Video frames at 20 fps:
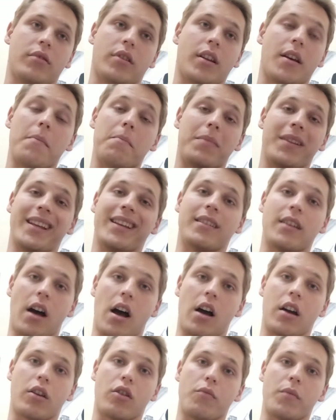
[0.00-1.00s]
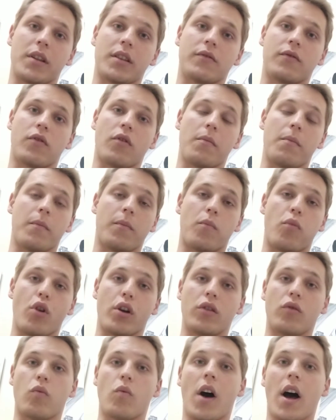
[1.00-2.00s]
complete arguments from
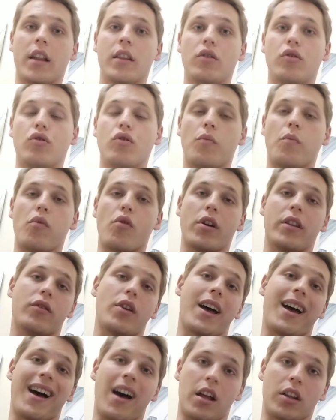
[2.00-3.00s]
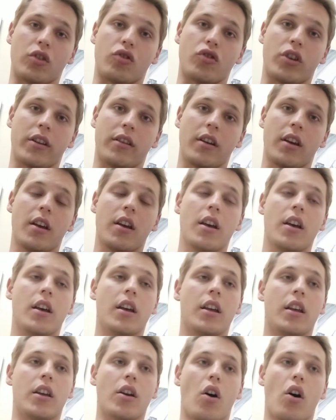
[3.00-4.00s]
point one to point 100.
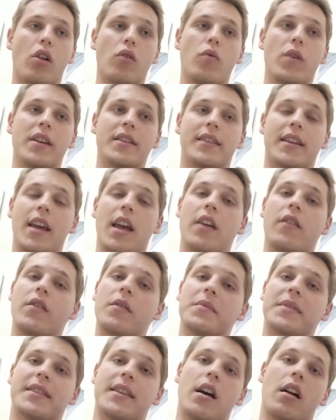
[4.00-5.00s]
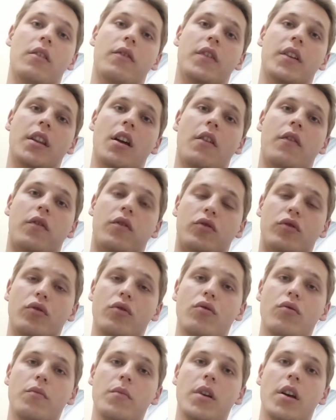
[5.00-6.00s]
He always gave himself enough
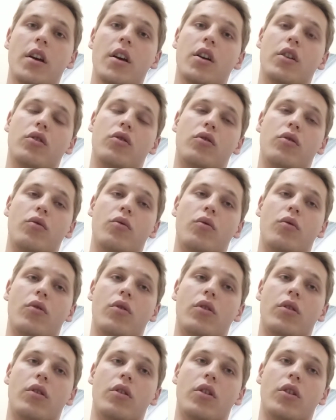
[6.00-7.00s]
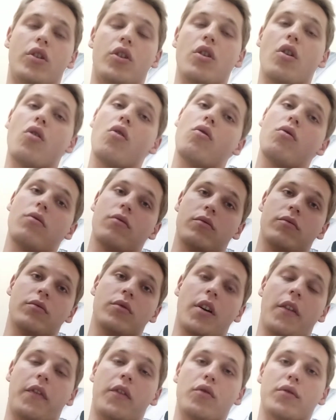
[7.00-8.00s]
room to go
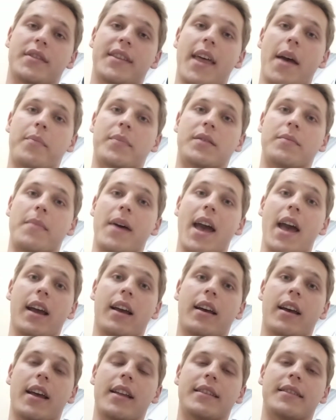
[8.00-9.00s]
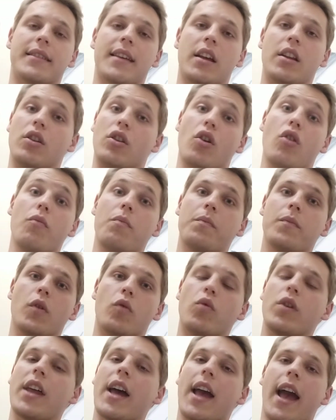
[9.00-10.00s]
a few steps back and say, nope,
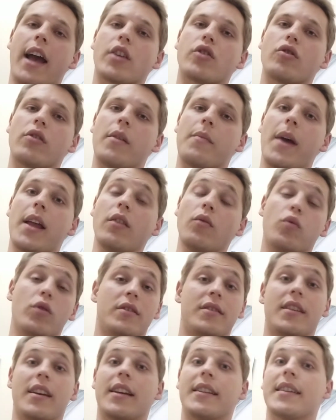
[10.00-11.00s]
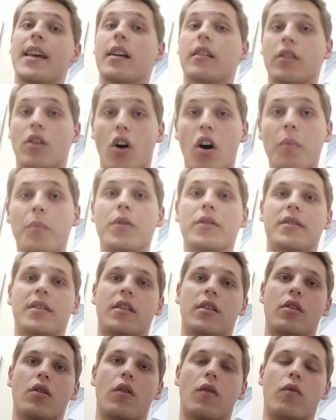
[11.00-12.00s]
what I actually meant was the exact
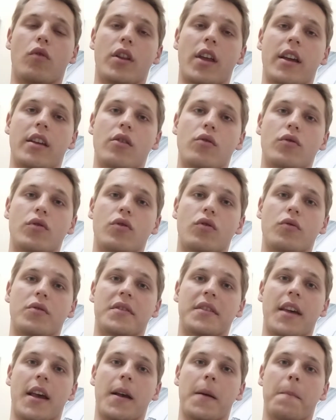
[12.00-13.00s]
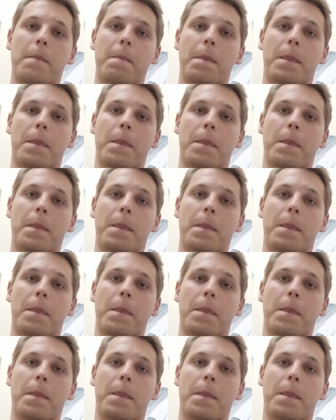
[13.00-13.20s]
opposite of what I used to say.